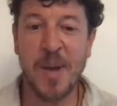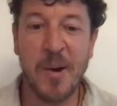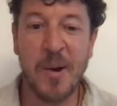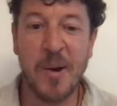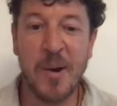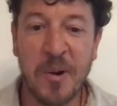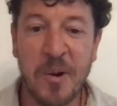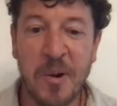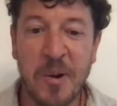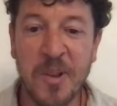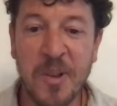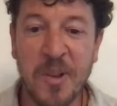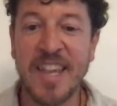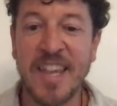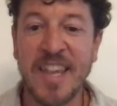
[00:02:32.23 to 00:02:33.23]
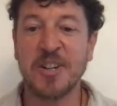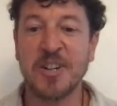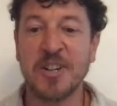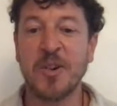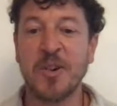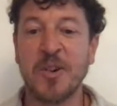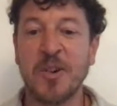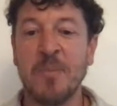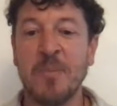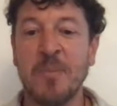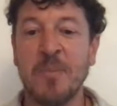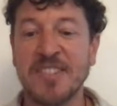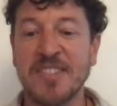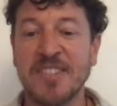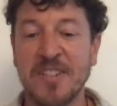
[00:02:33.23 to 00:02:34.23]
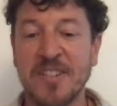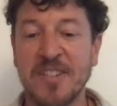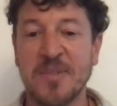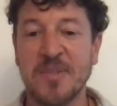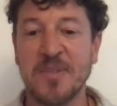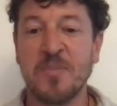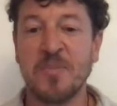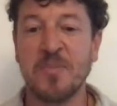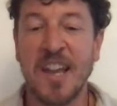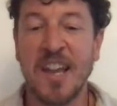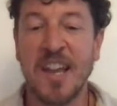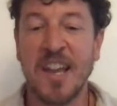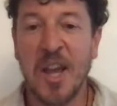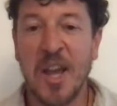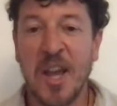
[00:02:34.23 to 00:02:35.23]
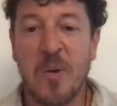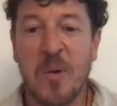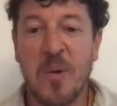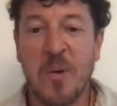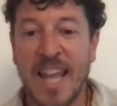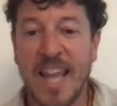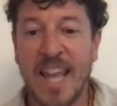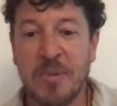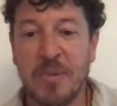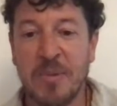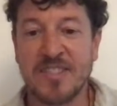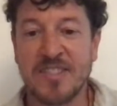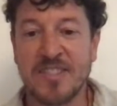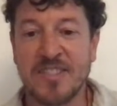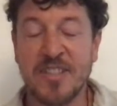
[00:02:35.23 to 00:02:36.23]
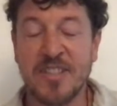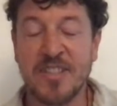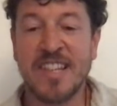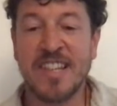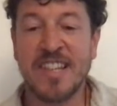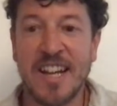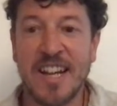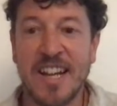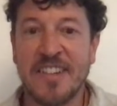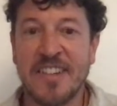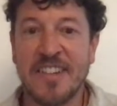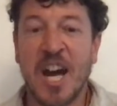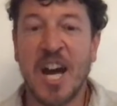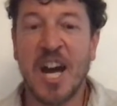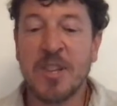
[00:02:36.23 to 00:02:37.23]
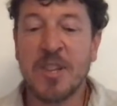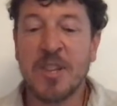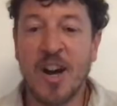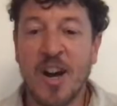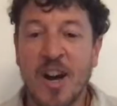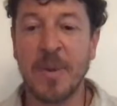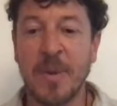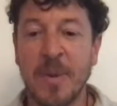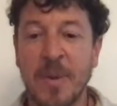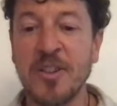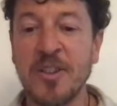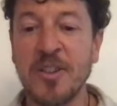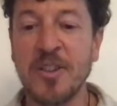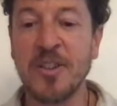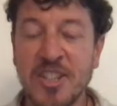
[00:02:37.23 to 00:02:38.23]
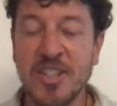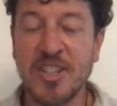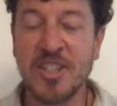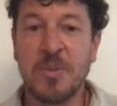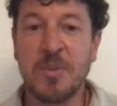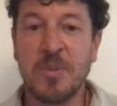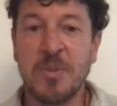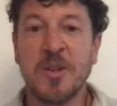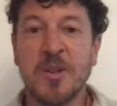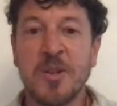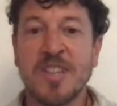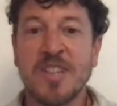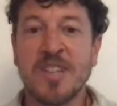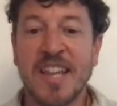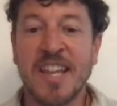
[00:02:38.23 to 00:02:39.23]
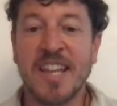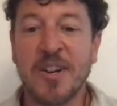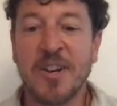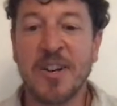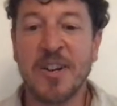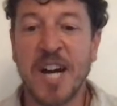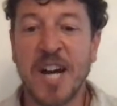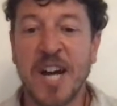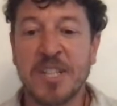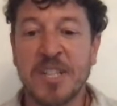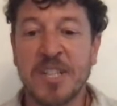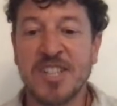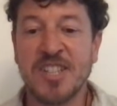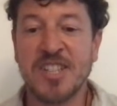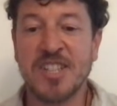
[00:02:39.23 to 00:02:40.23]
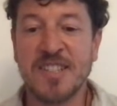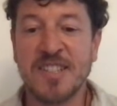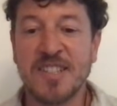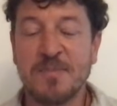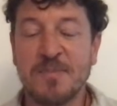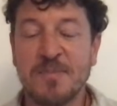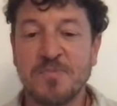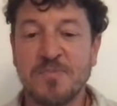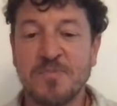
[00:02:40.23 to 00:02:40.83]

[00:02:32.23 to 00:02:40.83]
Power Hour with Kaggle Grandmasters. My name is Chris Deotte. Today I'll be talking about using GPUs in Kaggle competitions.